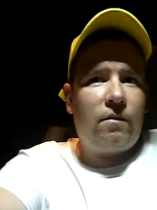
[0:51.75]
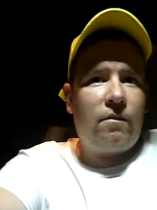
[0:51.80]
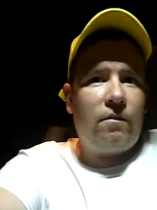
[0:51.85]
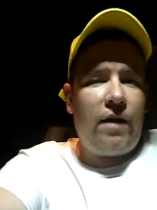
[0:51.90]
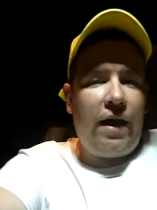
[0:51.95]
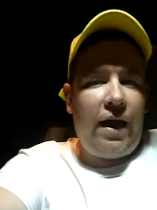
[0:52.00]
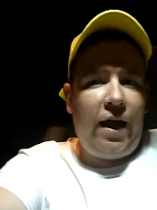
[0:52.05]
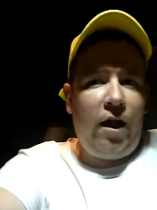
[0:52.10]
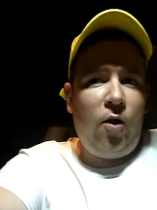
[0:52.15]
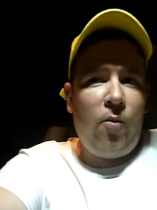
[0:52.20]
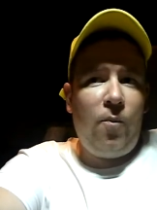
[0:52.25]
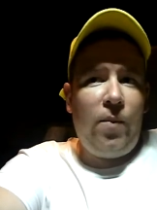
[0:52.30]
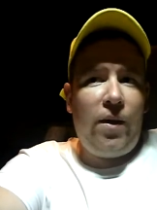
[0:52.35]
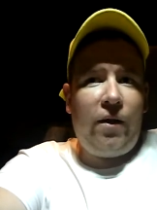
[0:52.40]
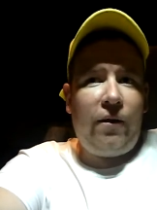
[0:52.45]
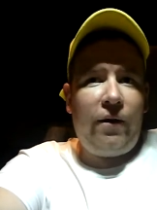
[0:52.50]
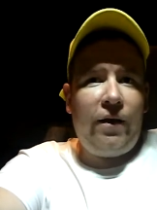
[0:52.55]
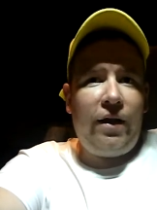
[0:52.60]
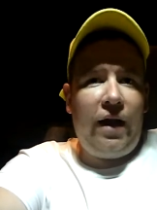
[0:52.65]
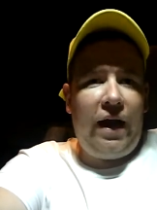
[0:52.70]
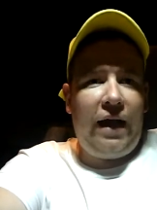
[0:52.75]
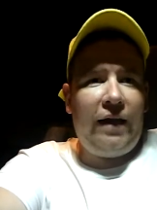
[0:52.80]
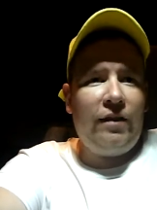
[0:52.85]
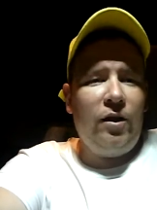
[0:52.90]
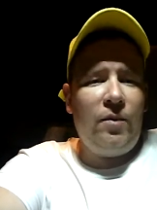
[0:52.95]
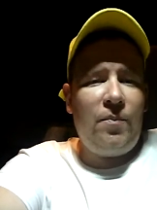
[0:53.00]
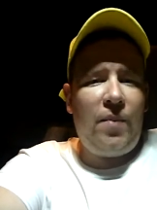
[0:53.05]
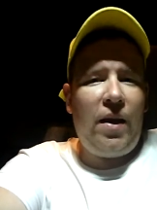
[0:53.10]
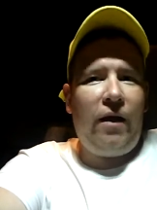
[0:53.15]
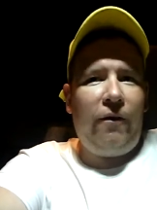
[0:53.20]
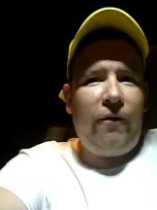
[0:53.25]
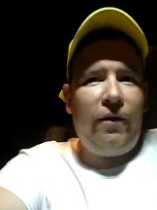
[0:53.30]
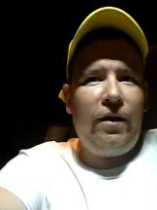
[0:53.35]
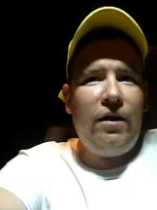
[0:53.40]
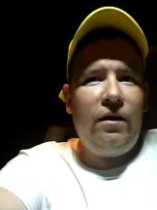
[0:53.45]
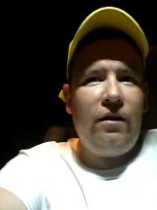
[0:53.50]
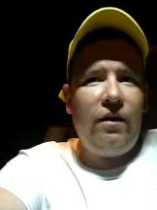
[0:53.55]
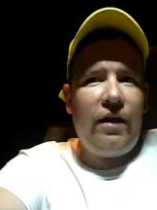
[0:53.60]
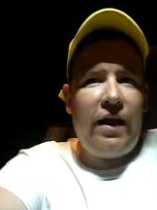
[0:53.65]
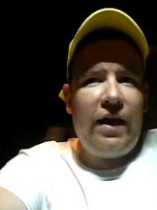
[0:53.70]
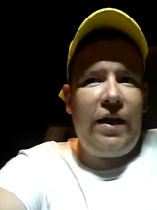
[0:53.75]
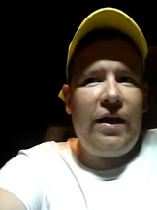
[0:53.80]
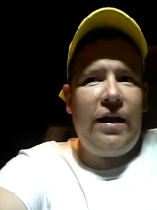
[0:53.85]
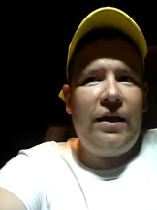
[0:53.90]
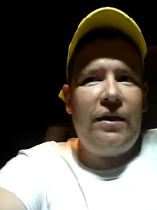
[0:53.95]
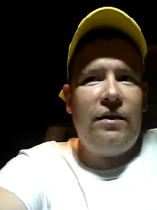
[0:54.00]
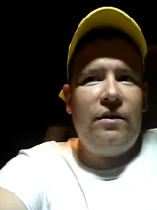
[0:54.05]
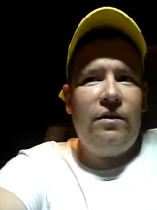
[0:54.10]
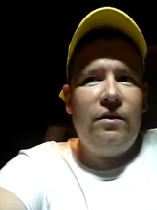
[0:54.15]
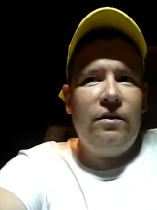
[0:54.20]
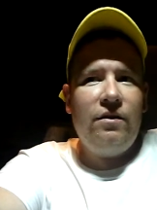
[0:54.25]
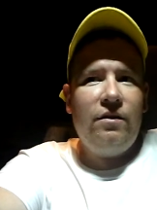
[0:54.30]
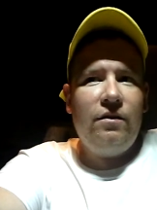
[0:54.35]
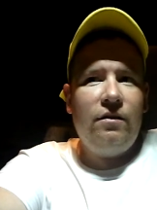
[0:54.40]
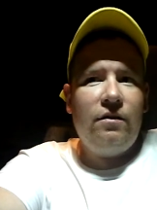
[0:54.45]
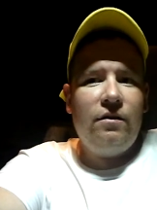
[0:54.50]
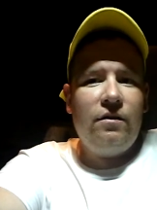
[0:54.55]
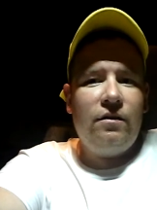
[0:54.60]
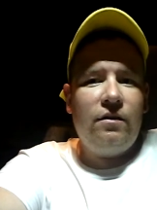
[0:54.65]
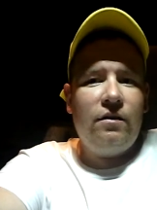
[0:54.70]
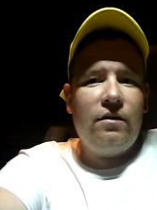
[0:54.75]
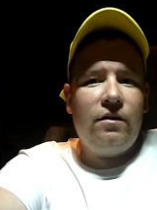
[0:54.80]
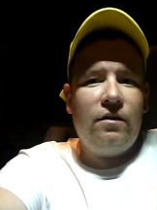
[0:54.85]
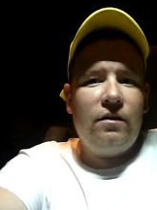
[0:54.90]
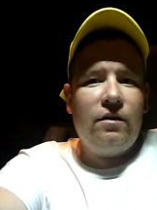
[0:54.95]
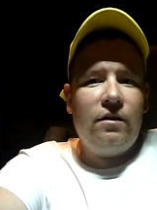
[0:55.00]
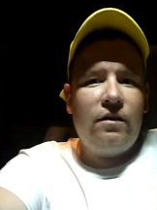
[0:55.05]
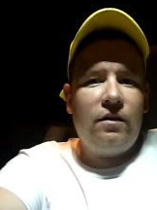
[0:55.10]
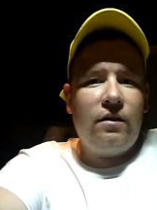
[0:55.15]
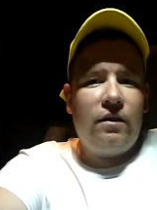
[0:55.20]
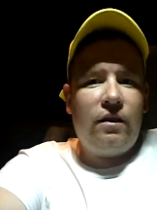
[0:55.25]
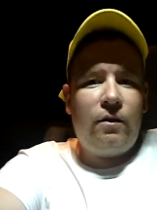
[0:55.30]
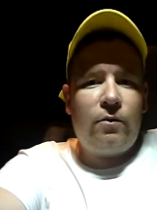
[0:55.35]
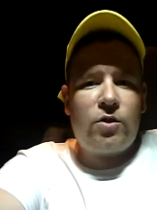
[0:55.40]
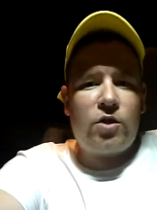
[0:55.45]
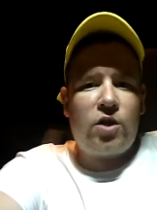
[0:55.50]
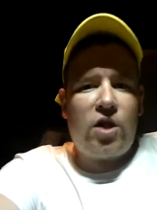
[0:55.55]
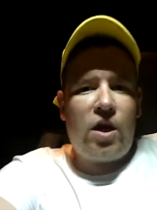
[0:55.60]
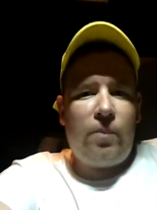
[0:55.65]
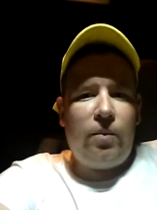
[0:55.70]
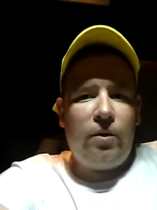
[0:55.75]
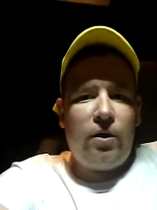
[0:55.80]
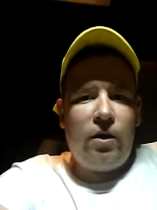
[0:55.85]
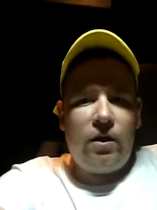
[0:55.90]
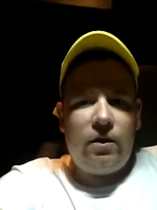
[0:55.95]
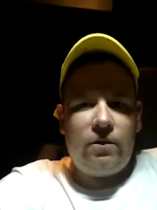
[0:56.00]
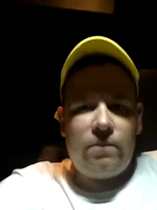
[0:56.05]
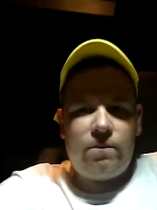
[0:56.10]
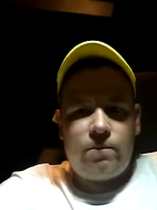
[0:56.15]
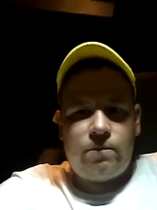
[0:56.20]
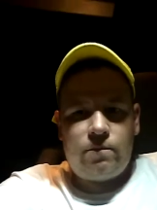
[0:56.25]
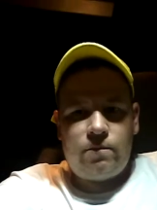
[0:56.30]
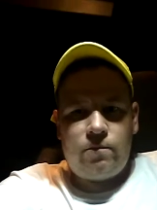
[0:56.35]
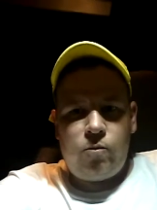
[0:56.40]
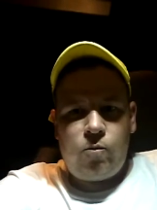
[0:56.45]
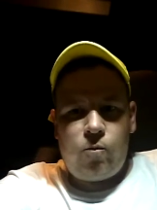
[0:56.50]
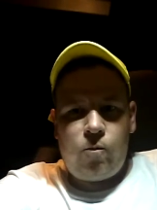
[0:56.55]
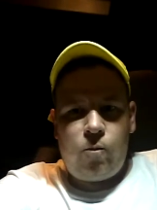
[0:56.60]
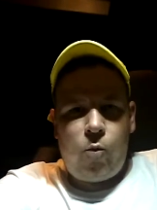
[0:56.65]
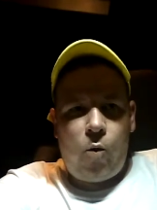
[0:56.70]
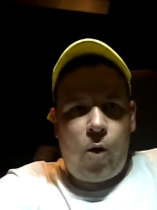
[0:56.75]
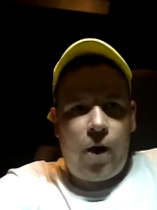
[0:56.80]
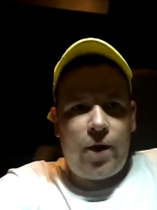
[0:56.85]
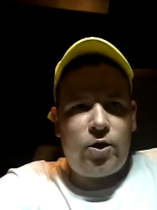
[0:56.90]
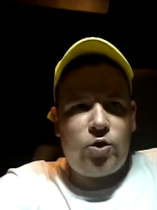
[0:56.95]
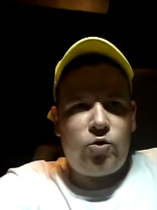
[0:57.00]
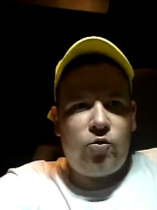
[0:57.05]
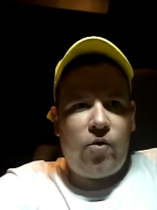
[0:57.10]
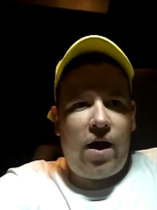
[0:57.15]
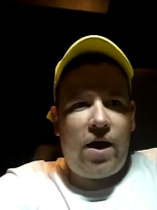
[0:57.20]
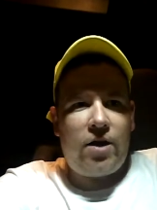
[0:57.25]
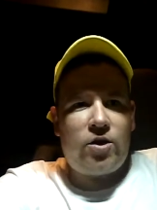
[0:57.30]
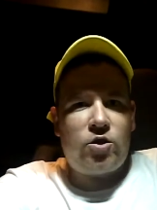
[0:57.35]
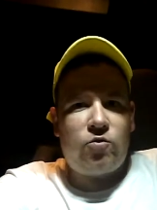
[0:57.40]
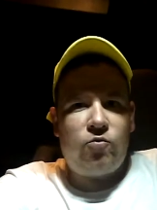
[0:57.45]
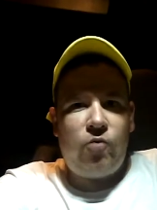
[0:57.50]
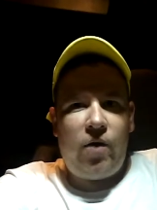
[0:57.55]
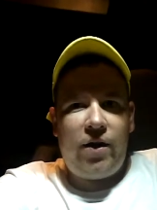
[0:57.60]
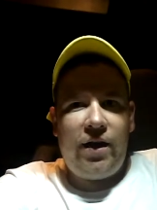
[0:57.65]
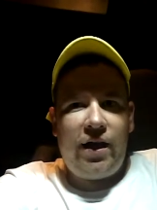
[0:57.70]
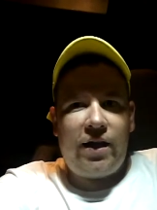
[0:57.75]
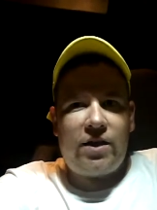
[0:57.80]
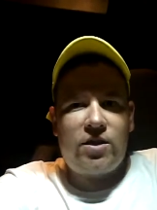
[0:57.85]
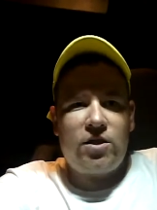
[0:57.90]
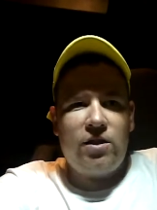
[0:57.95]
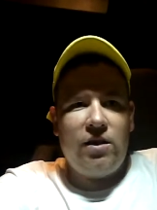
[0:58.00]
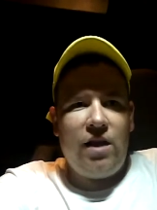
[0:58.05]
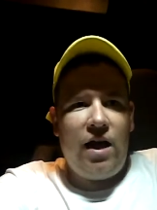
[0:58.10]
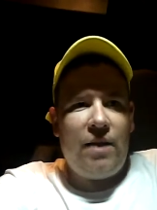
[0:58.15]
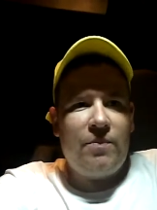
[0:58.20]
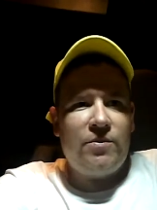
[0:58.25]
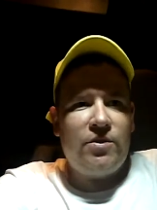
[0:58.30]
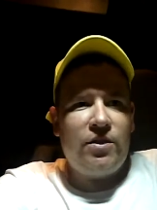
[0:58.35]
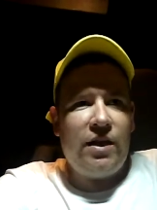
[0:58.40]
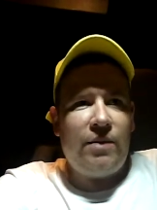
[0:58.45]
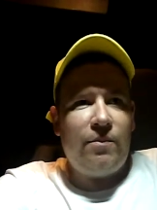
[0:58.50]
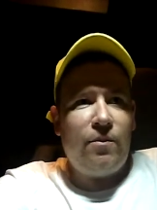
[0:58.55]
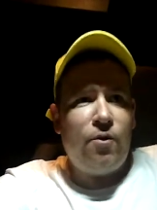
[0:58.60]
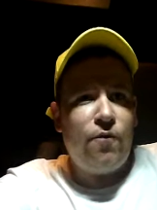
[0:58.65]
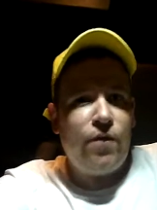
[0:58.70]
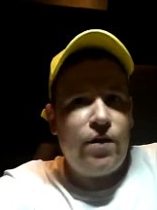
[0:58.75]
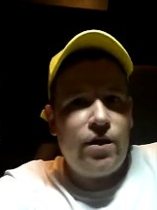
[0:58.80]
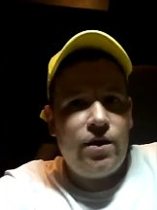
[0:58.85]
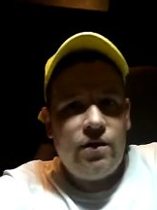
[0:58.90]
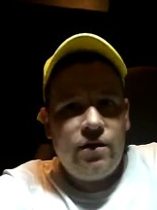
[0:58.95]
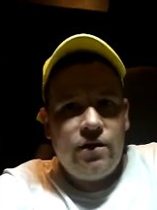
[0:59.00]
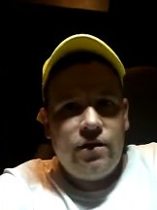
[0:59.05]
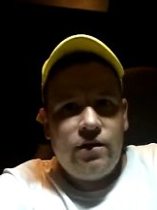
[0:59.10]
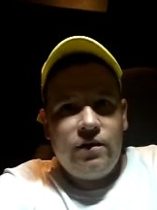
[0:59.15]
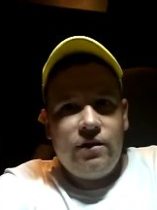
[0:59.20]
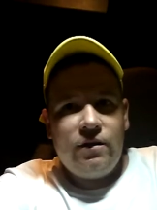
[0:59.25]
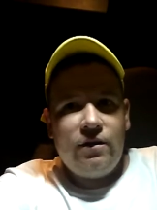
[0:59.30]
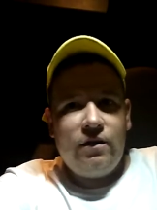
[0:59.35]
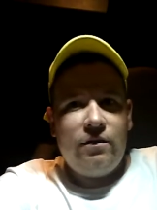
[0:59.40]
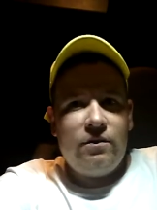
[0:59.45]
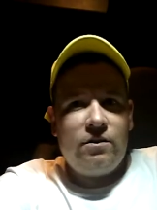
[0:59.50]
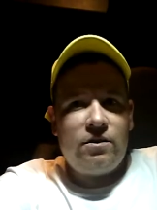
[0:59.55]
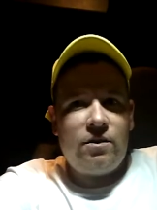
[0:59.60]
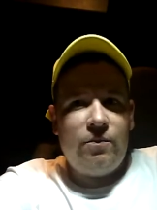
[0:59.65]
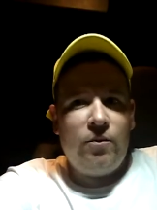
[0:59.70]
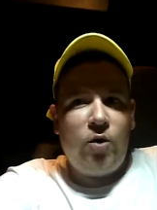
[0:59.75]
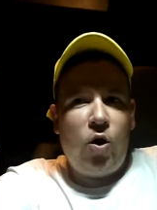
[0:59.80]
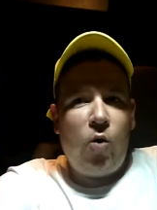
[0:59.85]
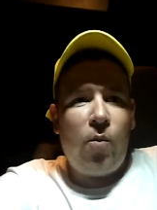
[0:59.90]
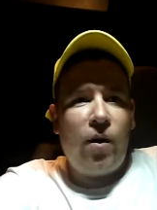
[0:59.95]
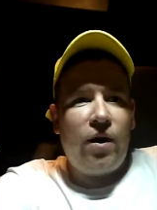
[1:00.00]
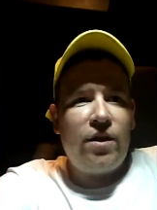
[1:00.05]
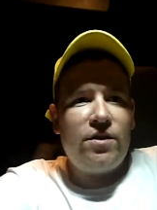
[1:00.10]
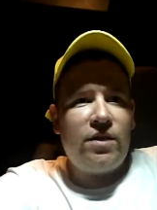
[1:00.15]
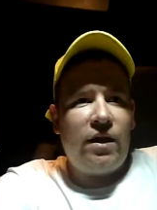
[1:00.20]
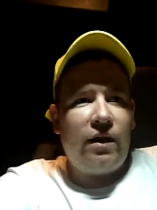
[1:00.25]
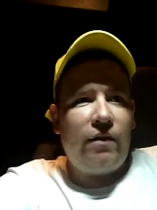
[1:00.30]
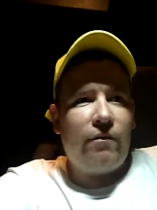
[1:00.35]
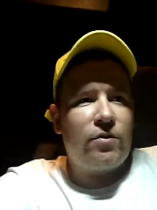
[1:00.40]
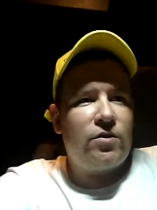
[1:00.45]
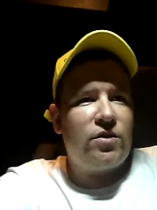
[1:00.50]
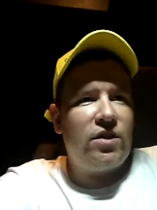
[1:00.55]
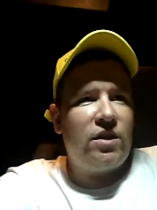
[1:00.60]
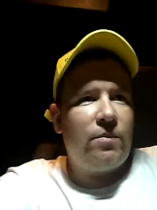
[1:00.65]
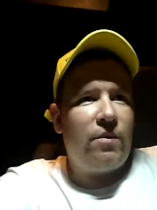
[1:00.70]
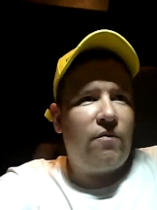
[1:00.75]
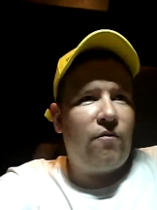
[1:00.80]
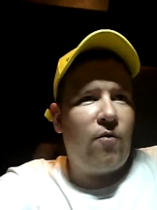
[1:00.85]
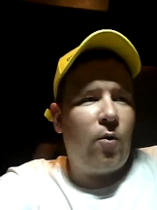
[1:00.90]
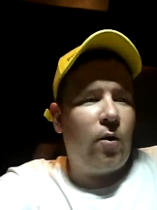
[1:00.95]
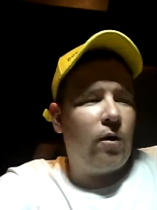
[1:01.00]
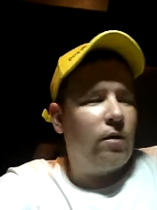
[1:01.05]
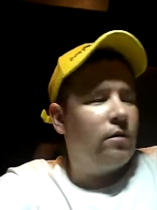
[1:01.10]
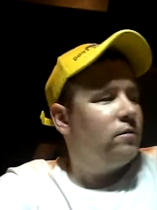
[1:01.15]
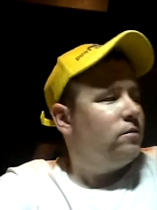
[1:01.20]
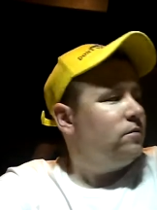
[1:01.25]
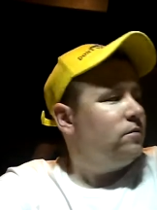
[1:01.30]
Halle Berry, Halle Berry, and there was a couple of white trash redneck slobs in that movie. Some nobodies I've never seen before.